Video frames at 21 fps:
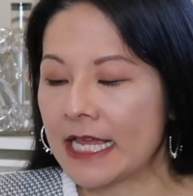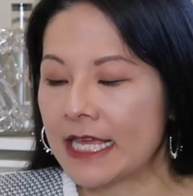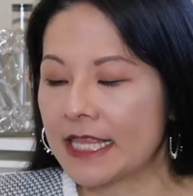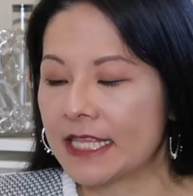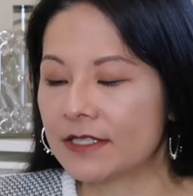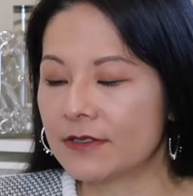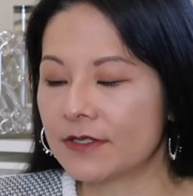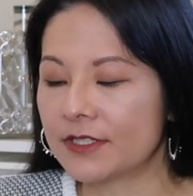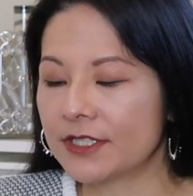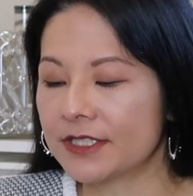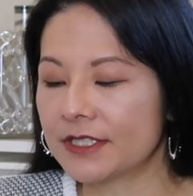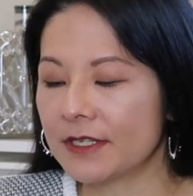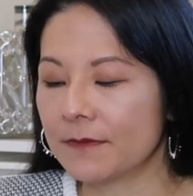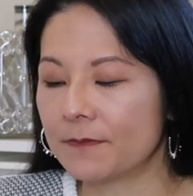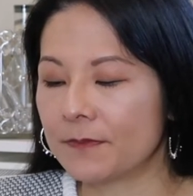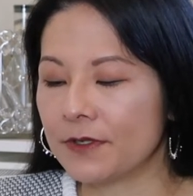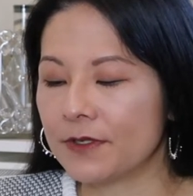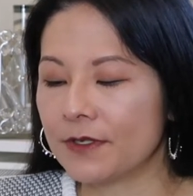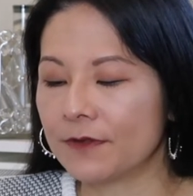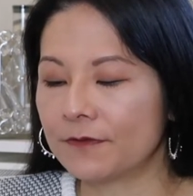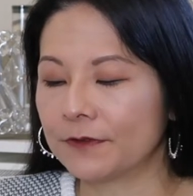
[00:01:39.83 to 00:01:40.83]
This was just a
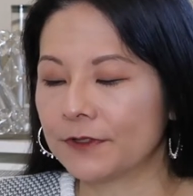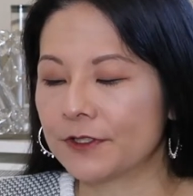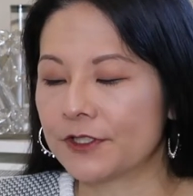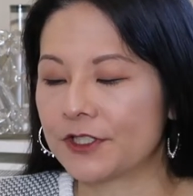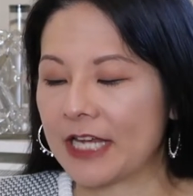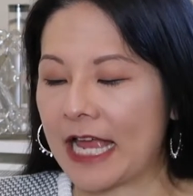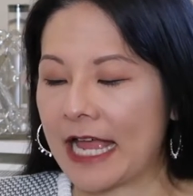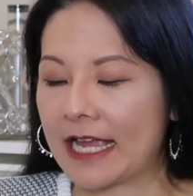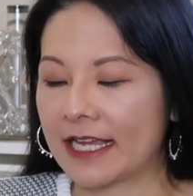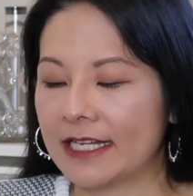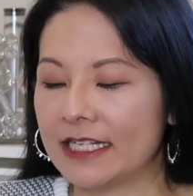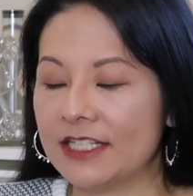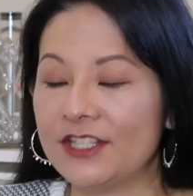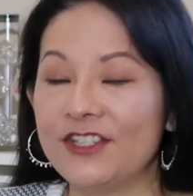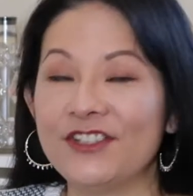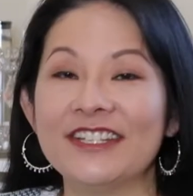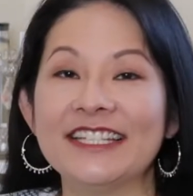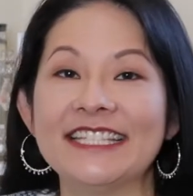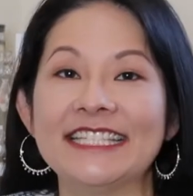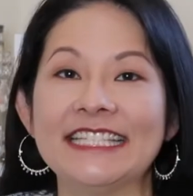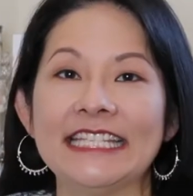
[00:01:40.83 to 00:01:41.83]
beautiful jacket, as you
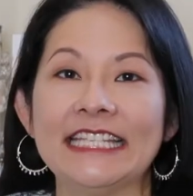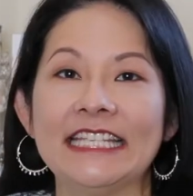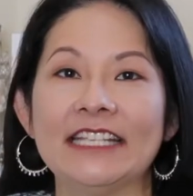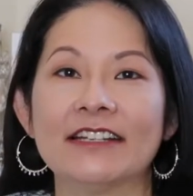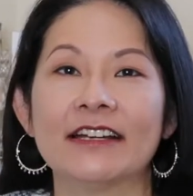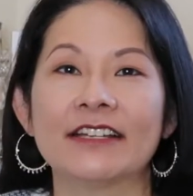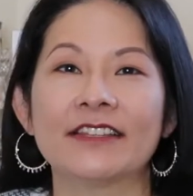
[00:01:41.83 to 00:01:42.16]
can see here.